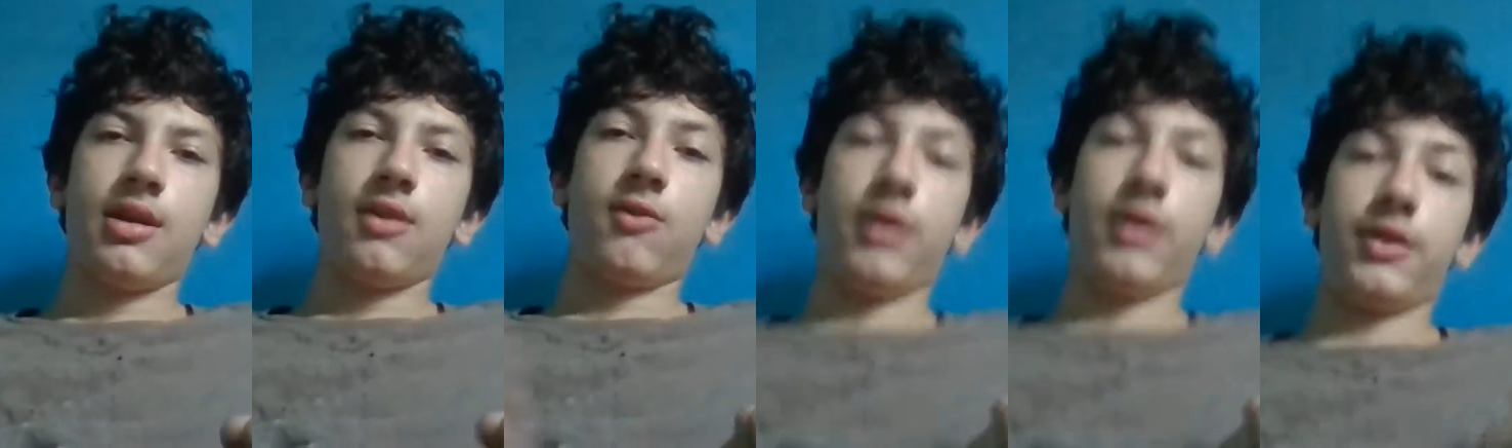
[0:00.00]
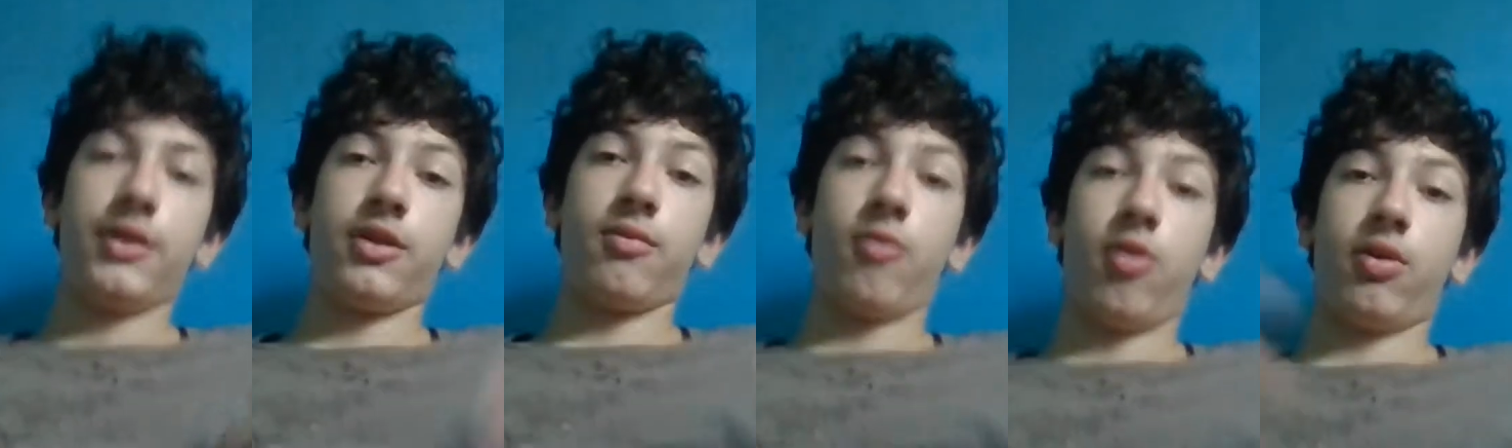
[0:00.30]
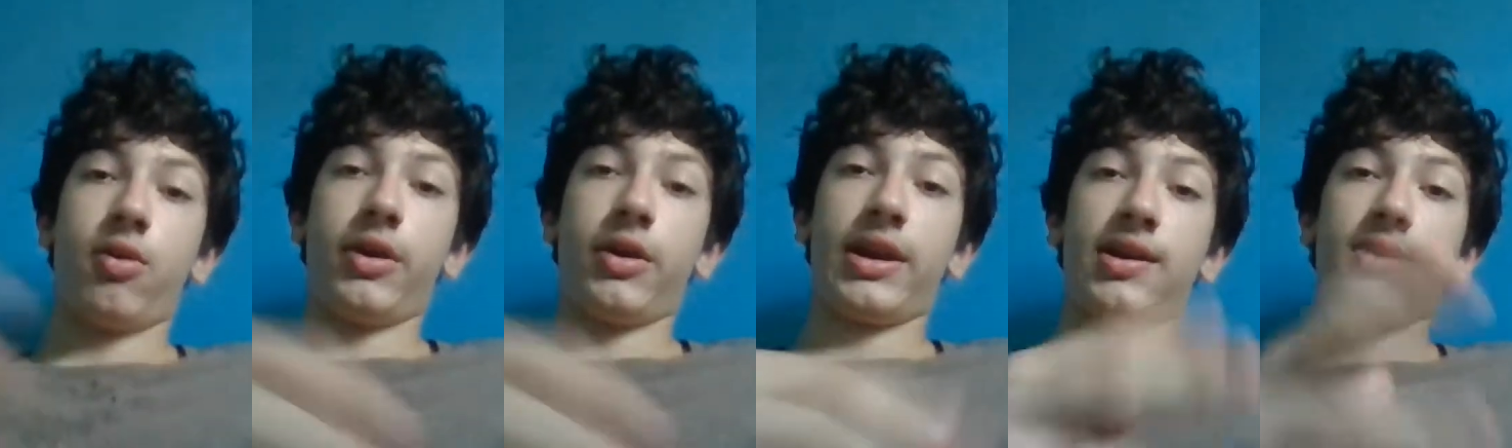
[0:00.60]
What you're
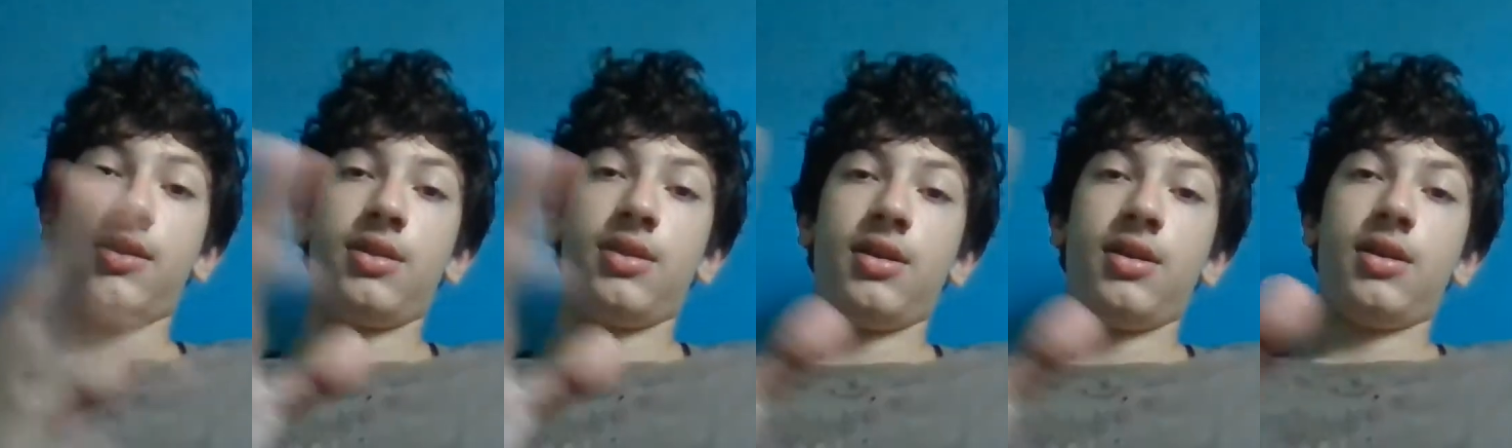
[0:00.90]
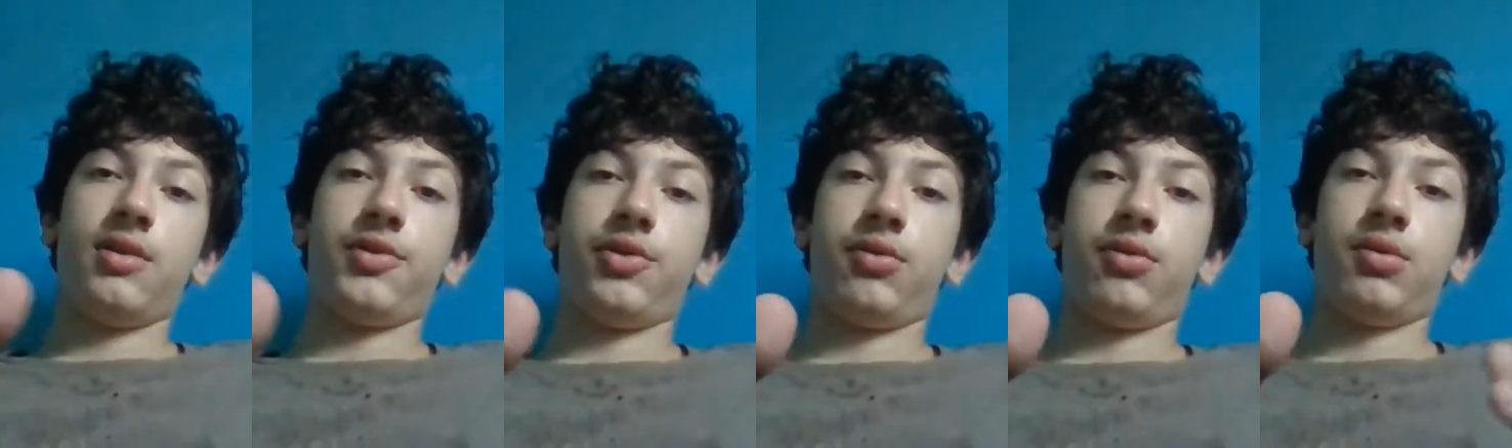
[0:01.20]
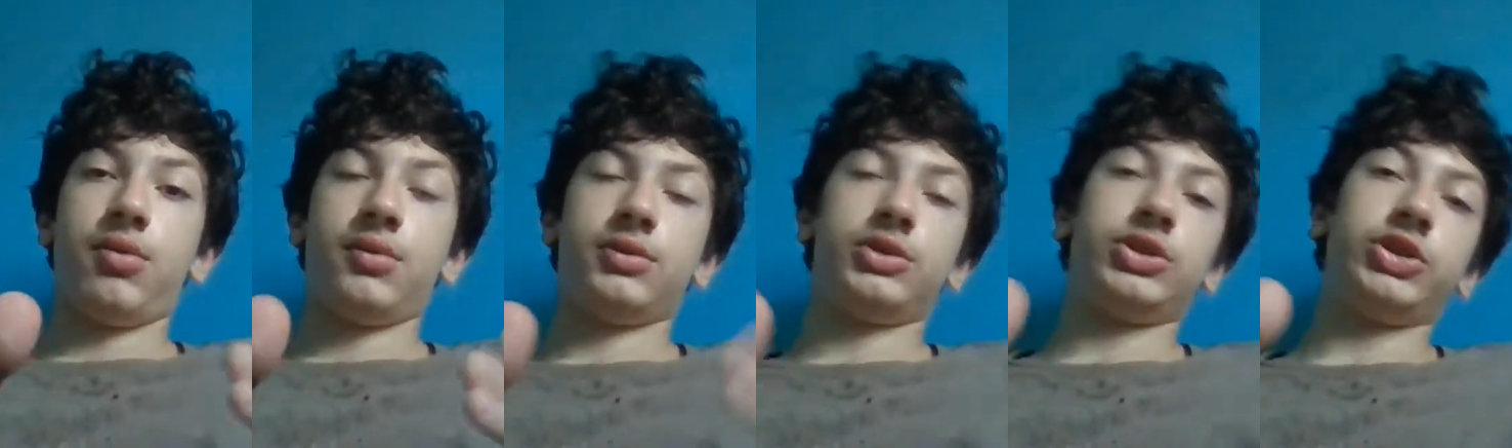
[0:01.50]
more likely to
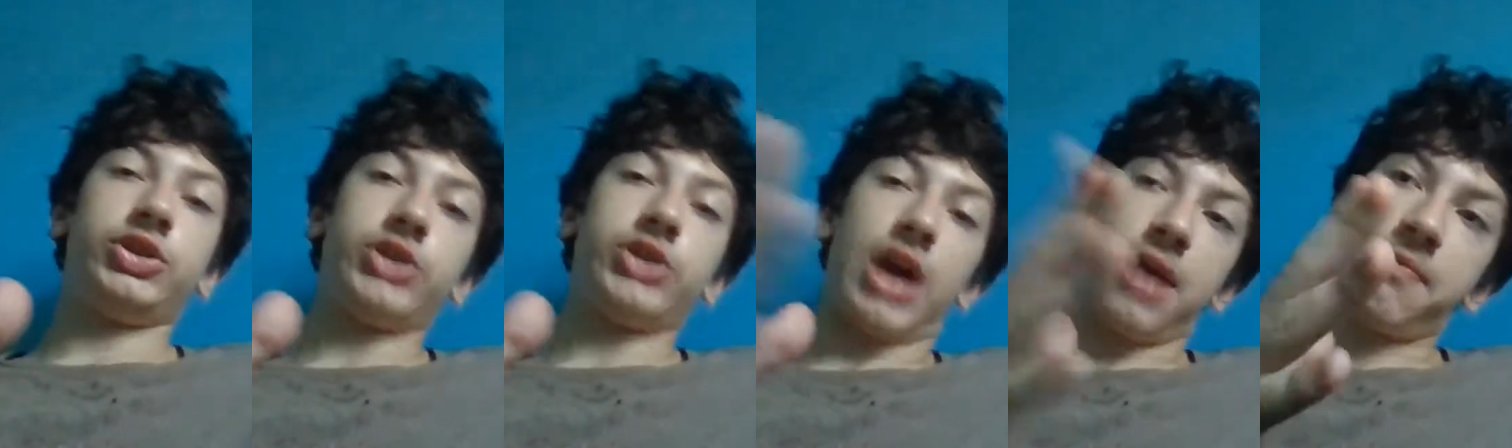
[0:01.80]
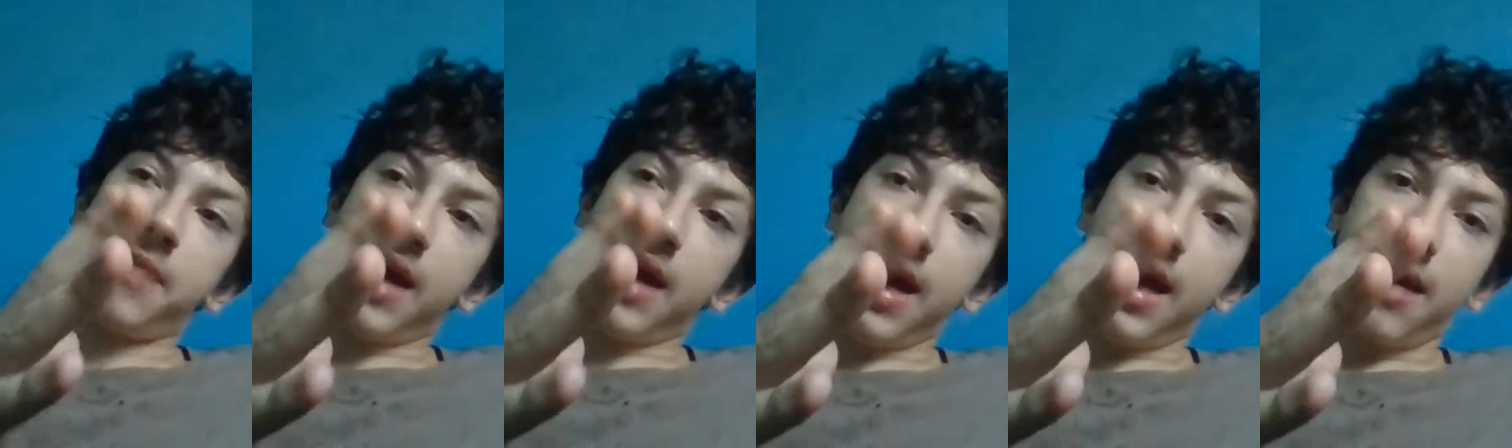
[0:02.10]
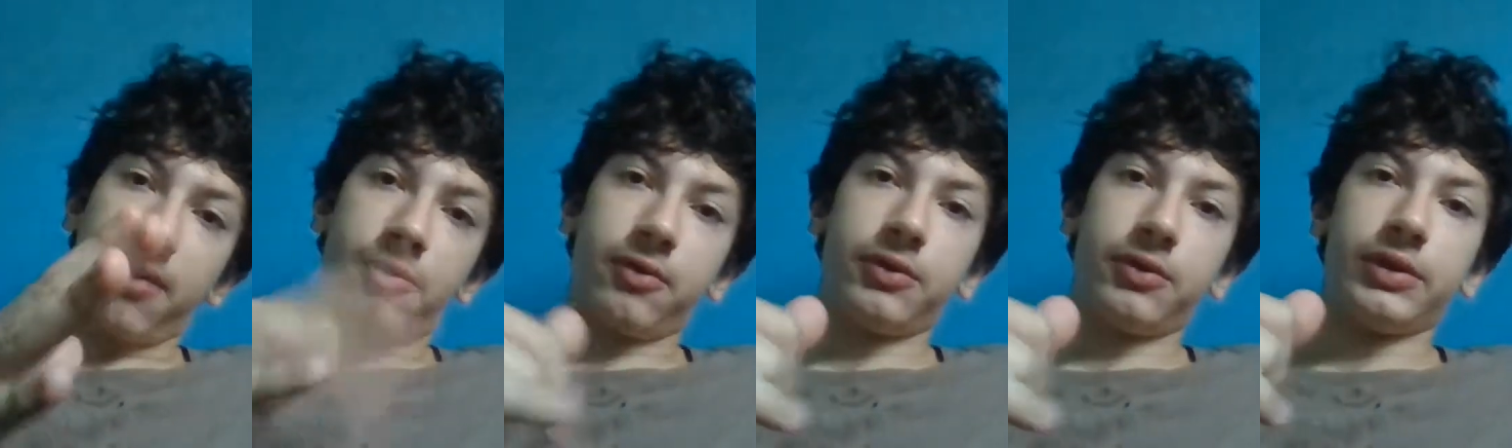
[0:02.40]
shop
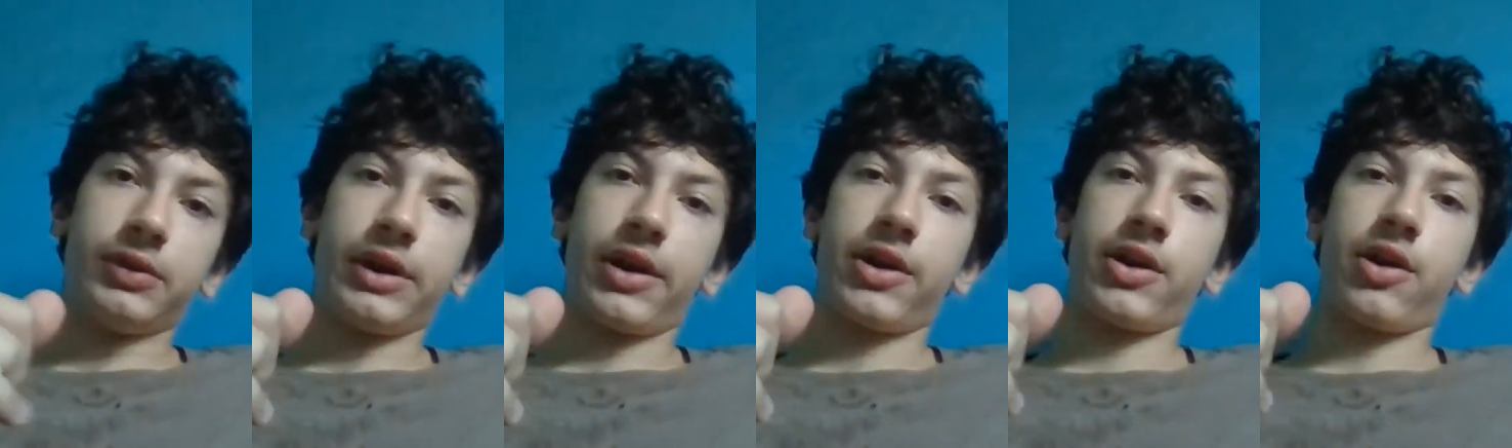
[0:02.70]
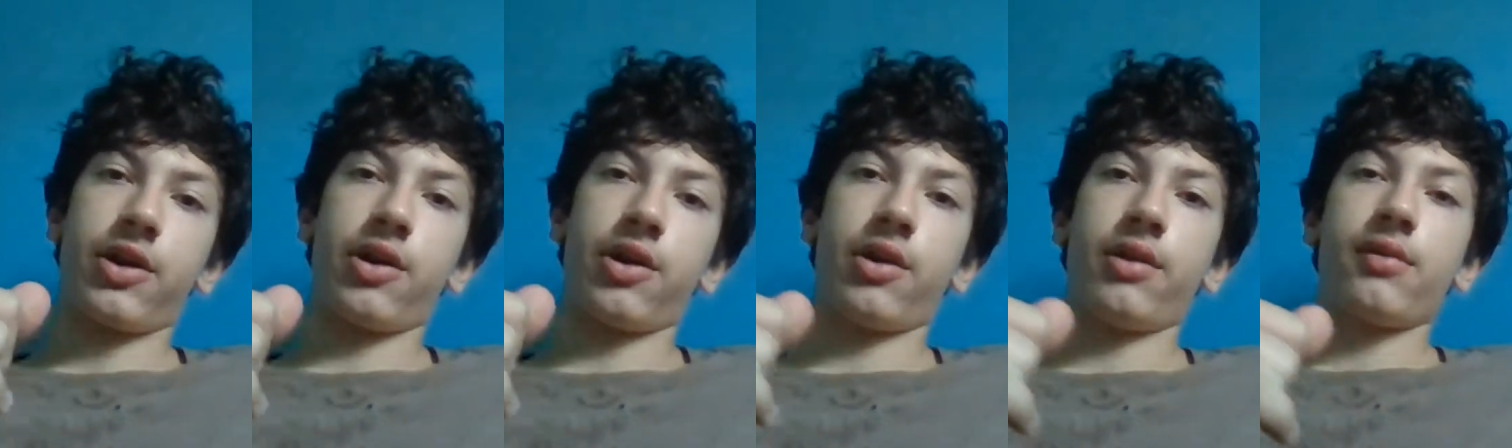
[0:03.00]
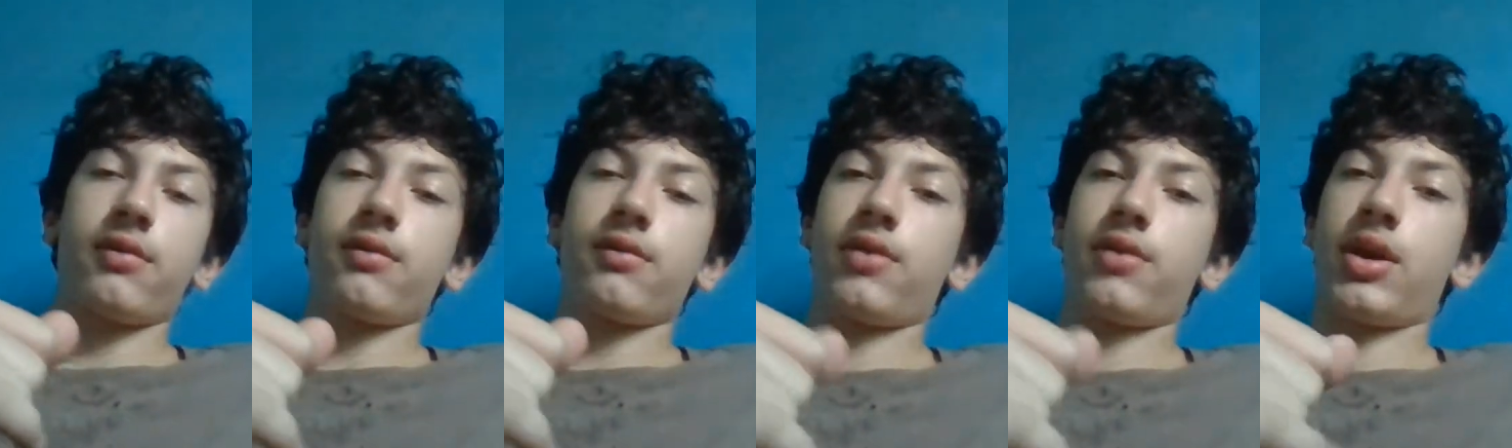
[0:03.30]
at, where you're
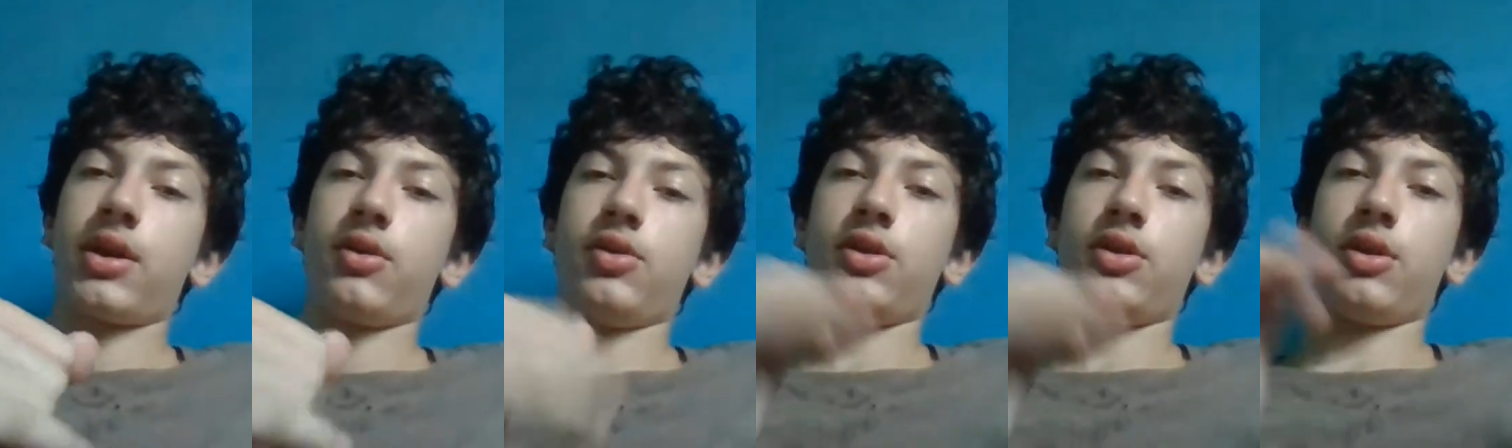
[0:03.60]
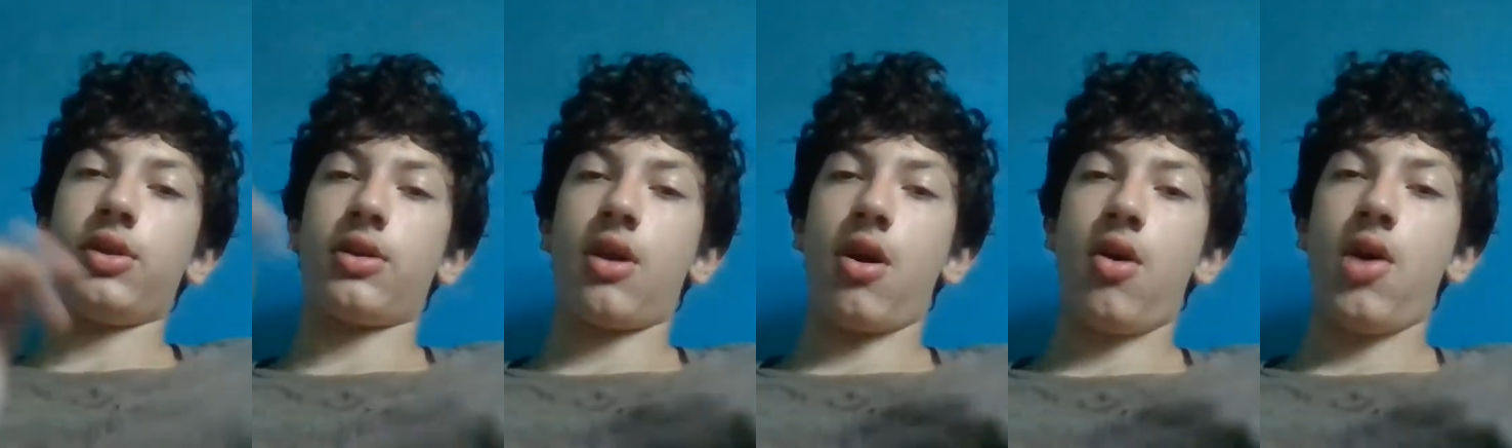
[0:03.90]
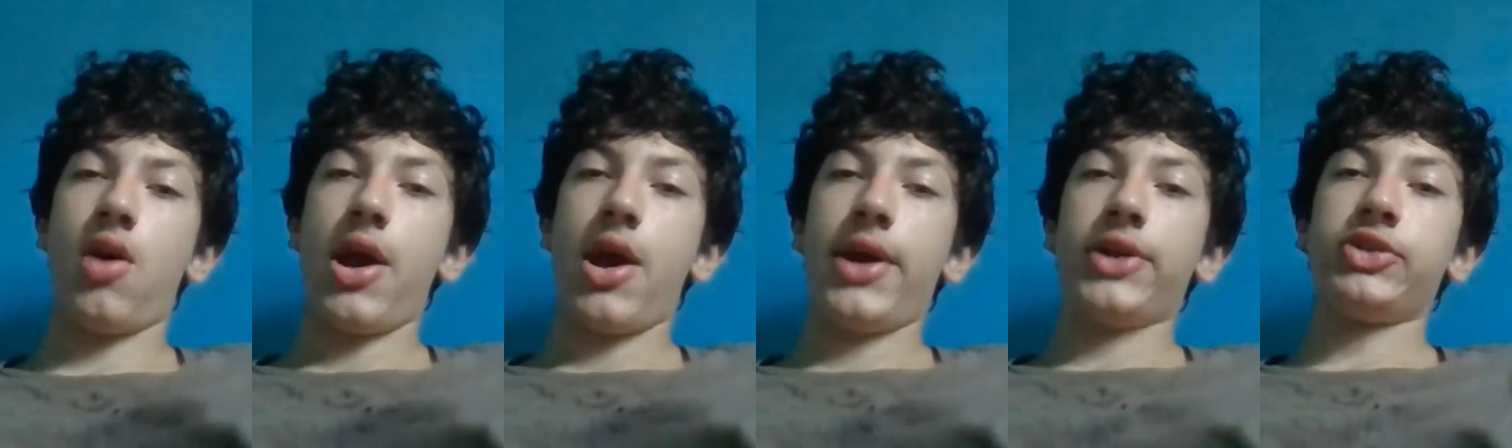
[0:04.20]
likely to go.